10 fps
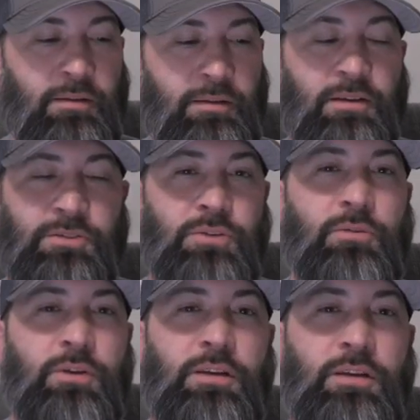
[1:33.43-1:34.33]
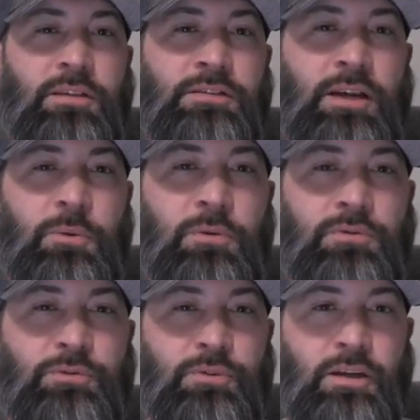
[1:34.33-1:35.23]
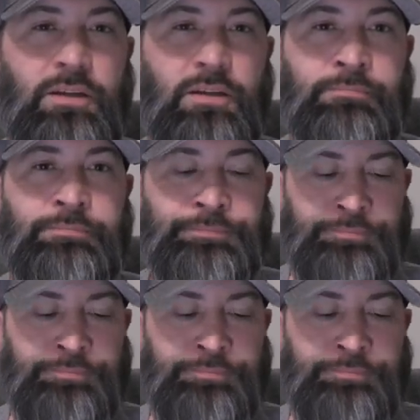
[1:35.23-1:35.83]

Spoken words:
Yeah, so you really get the sour on the front end.